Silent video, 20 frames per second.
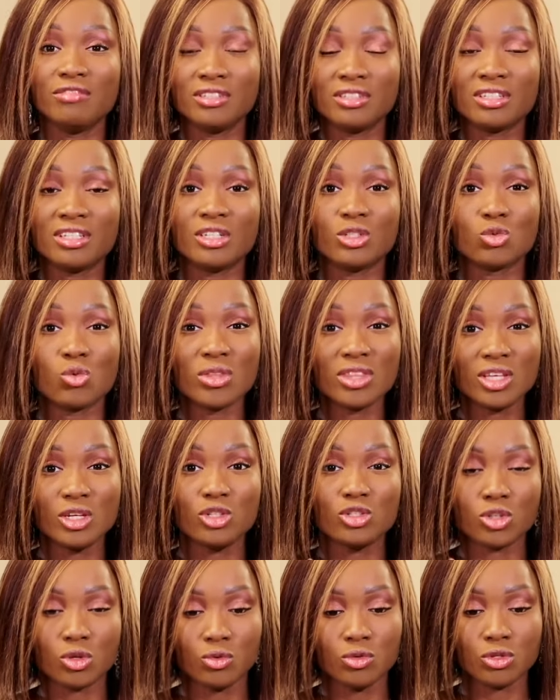of these things, one thing you
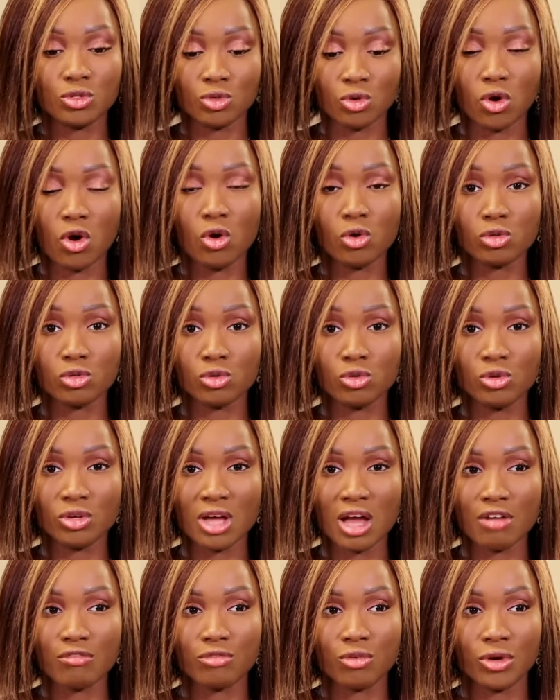should also
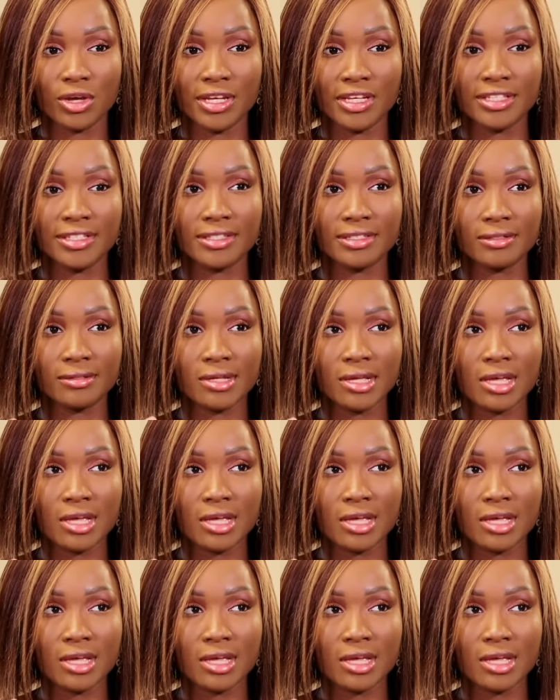look out for is